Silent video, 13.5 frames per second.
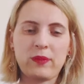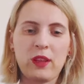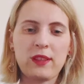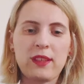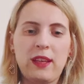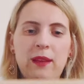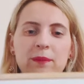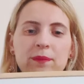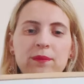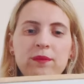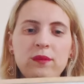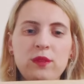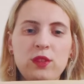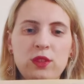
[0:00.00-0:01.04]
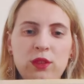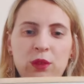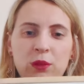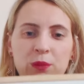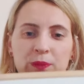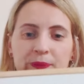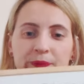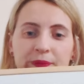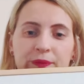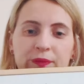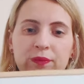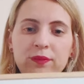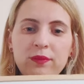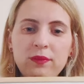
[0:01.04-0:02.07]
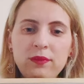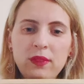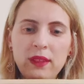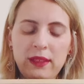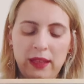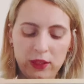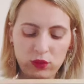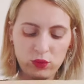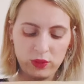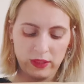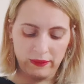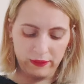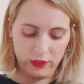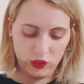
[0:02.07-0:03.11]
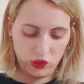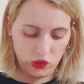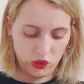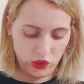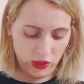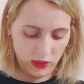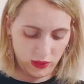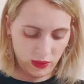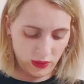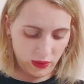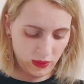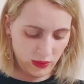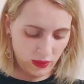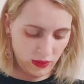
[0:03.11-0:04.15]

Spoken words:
Okay, so ja ću završiti.